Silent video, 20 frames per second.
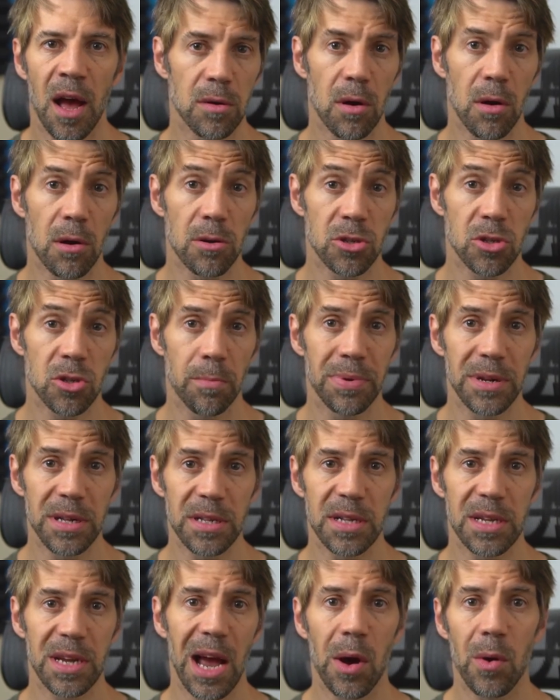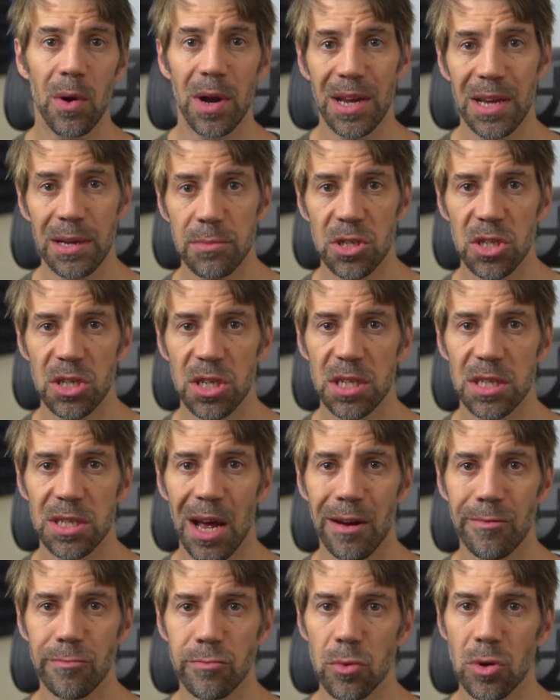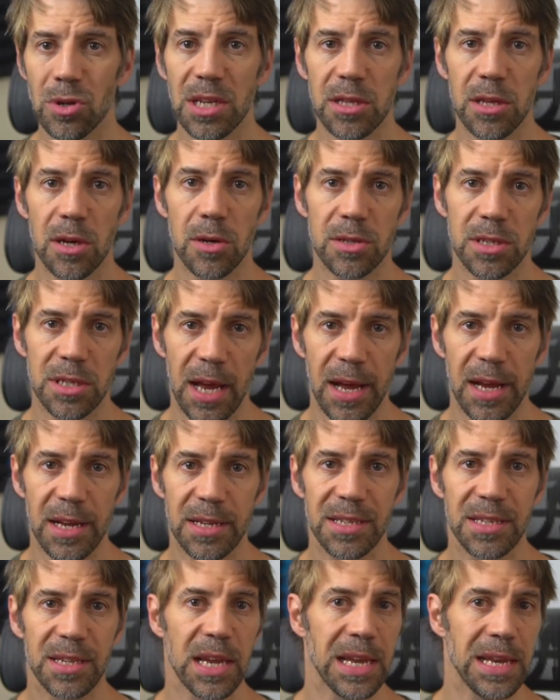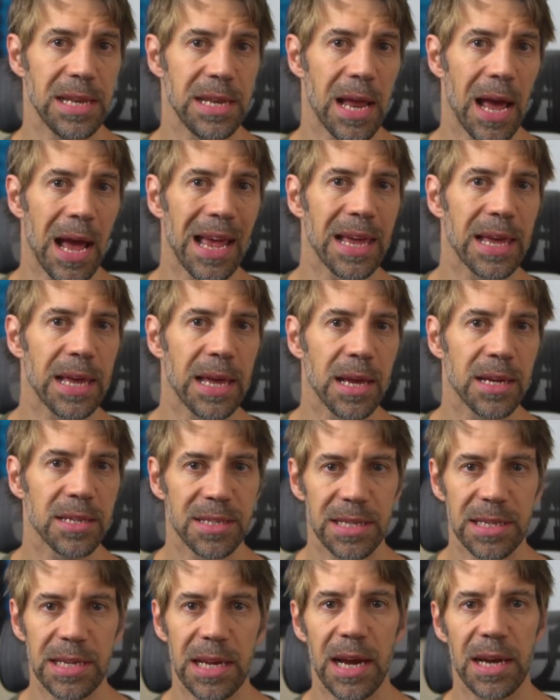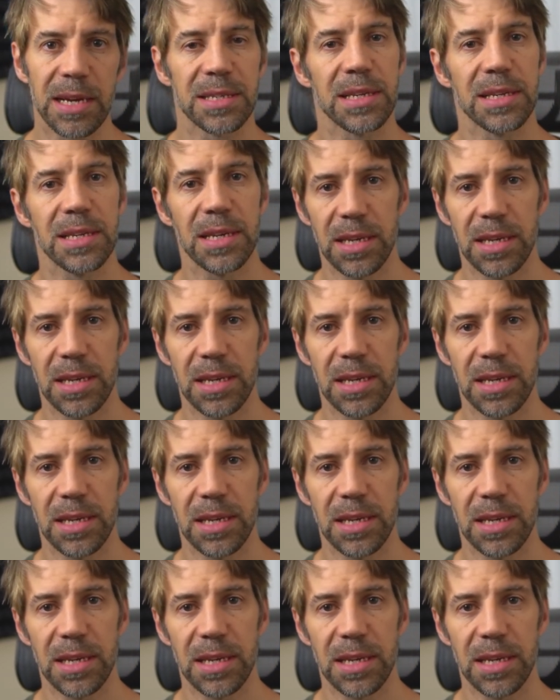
also building our images and running those tests in a CI/CD